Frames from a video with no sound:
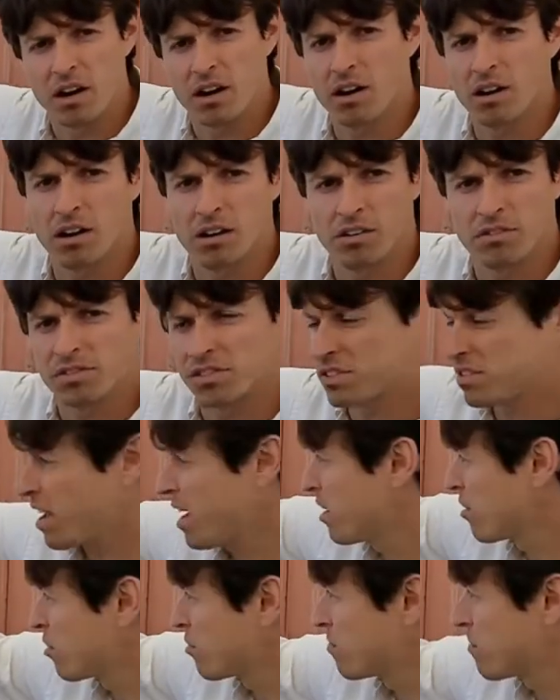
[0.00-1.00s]
of
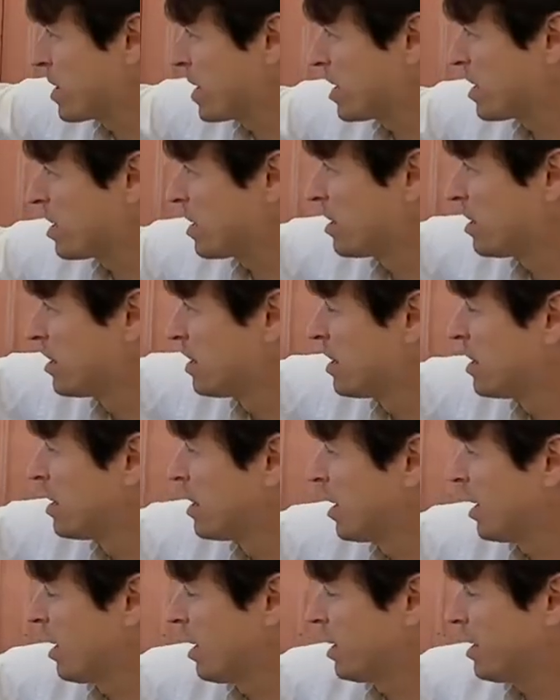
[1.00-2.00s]
standard media
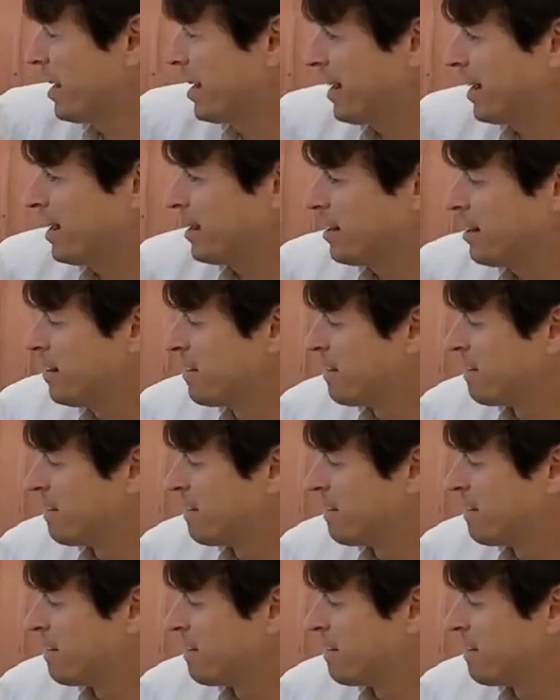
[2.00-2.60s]
uh, in it.